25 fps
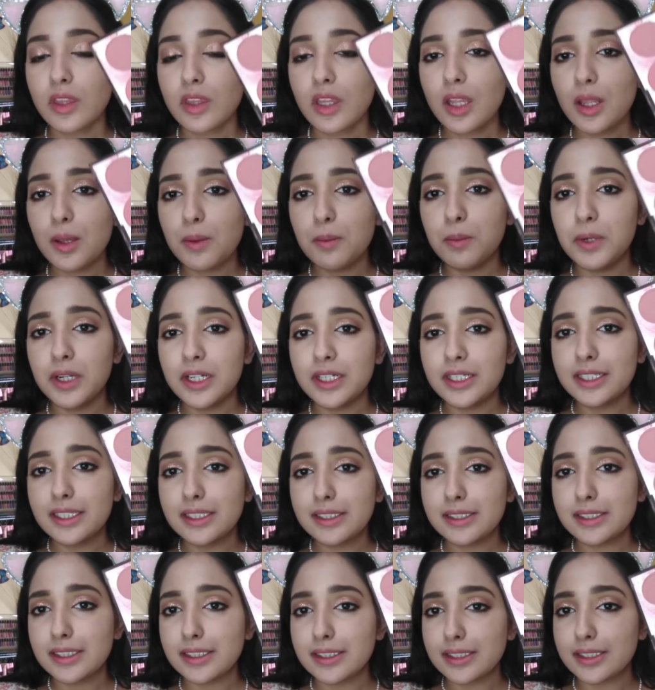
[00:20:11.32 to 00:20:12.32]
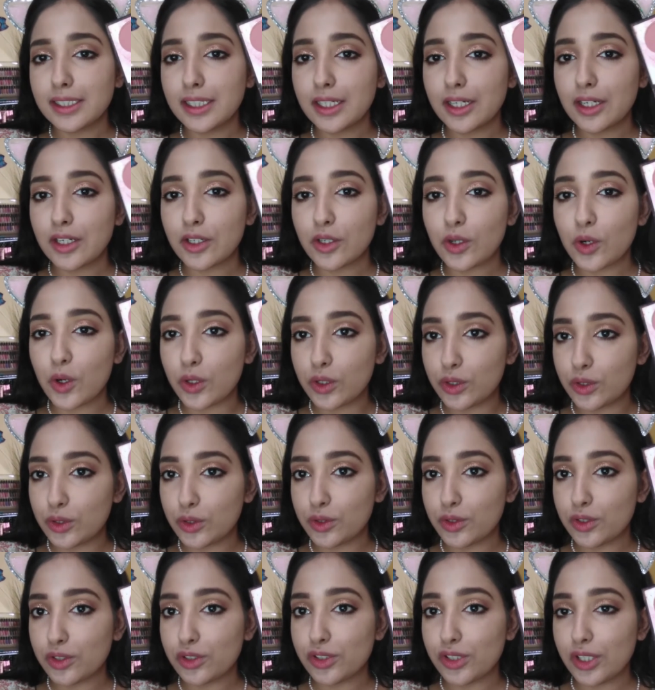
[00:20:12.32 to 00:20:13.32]
but this is their contour
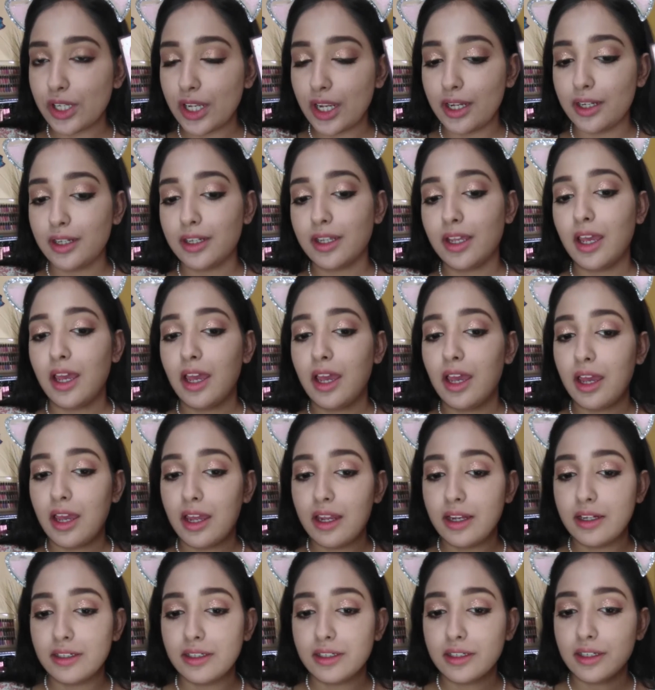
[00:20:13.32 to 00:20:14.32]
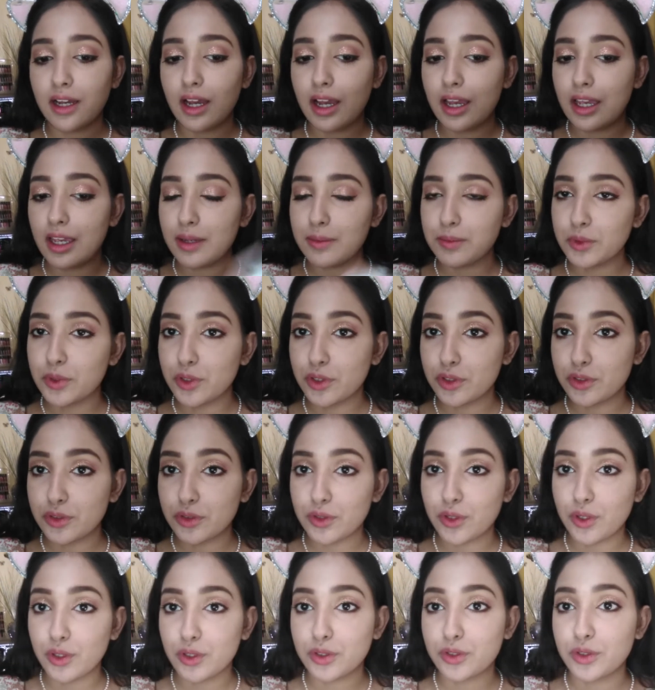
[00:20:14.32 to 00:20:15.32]
shade and I am going to
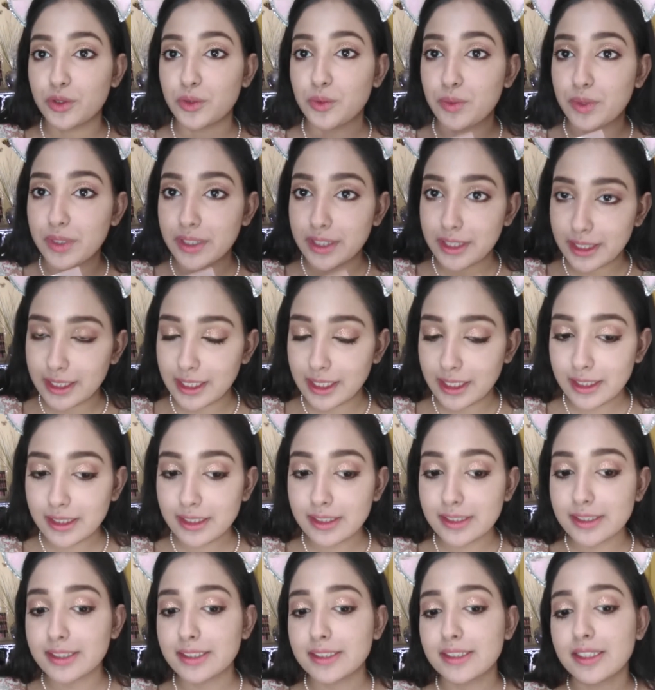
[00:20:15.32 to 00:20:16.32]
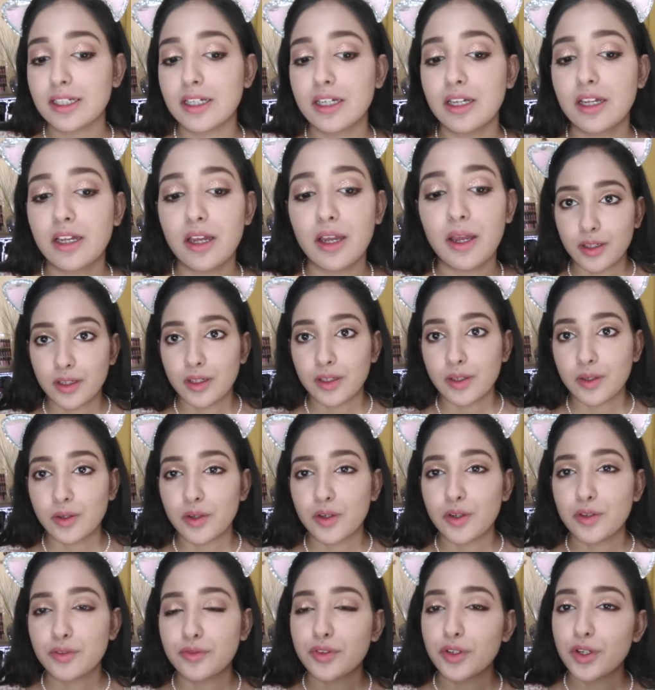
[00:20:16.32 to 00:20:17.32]
contour with this.
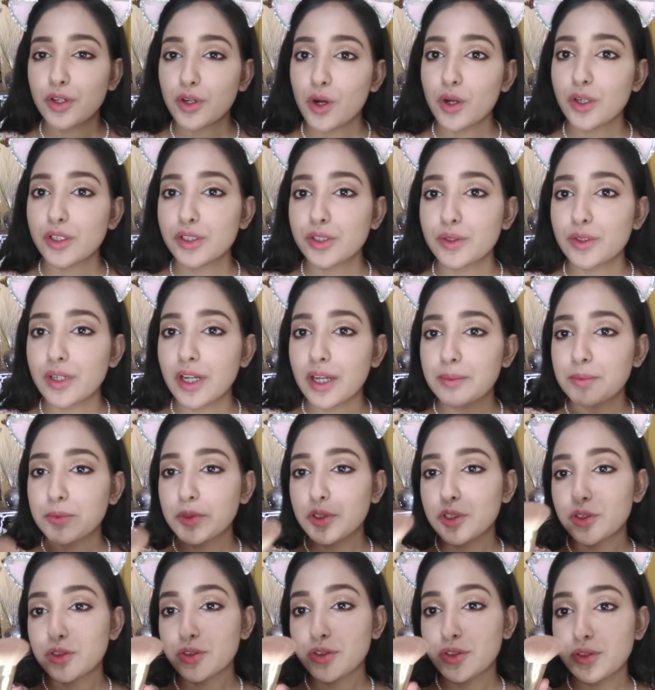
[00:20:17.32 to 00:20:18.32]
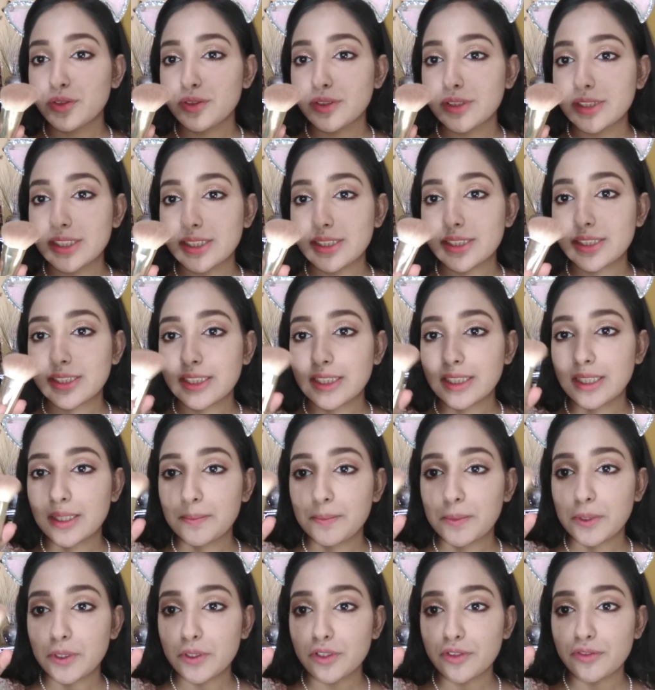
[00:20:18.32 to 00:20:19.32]
For contour, I'm going to use this
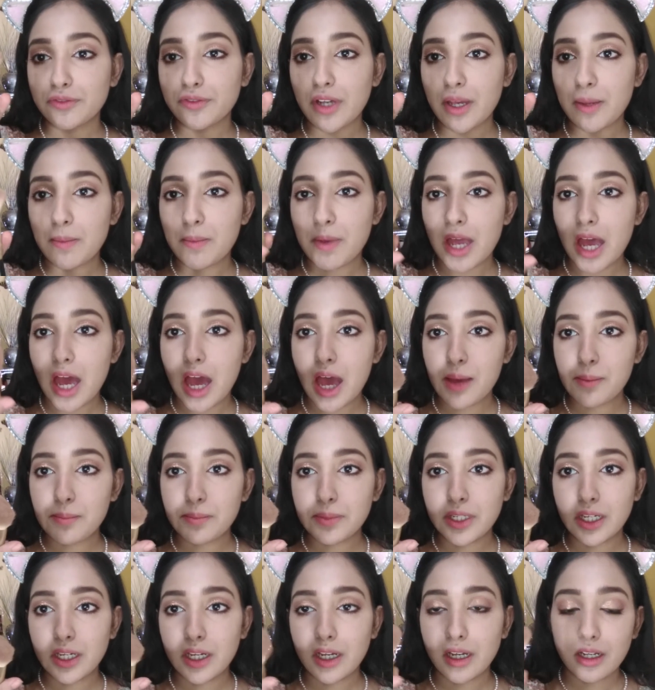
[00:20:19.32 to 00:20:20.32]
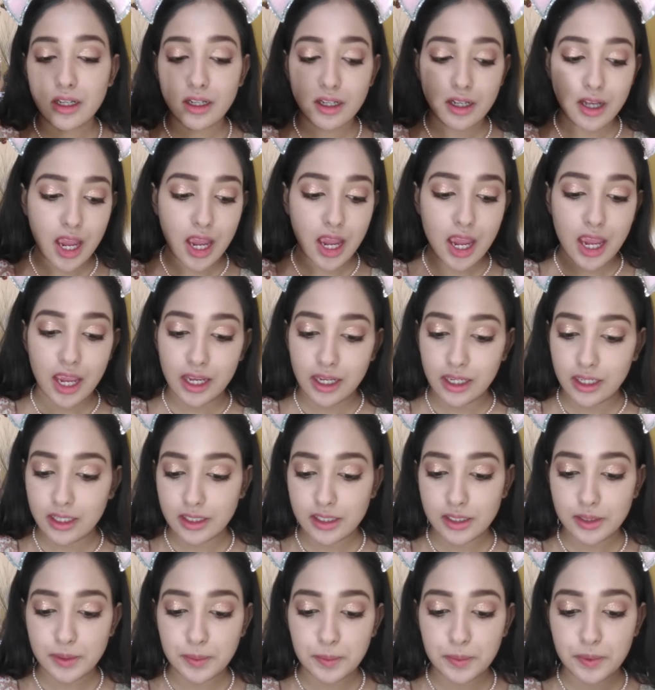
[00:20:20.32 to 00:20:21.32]
Beautify by Amna
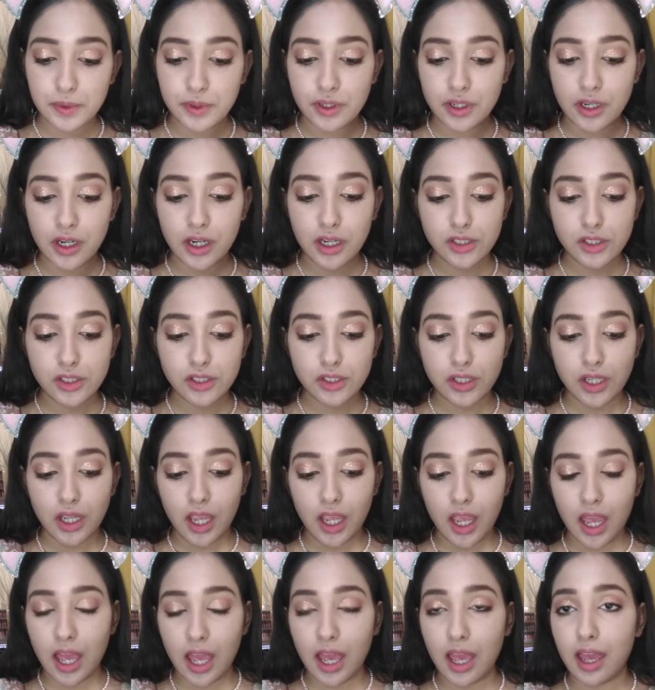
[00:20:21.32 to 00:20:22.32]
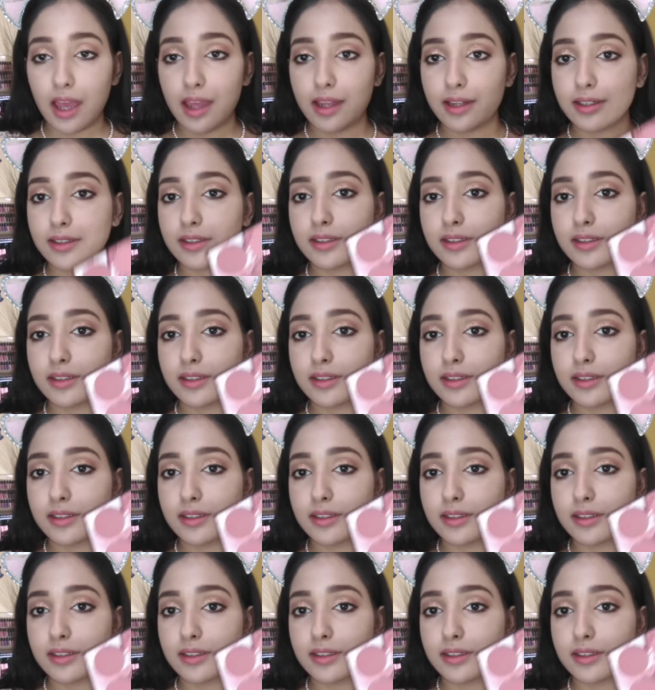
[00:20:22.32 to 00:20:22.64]
angled brush, and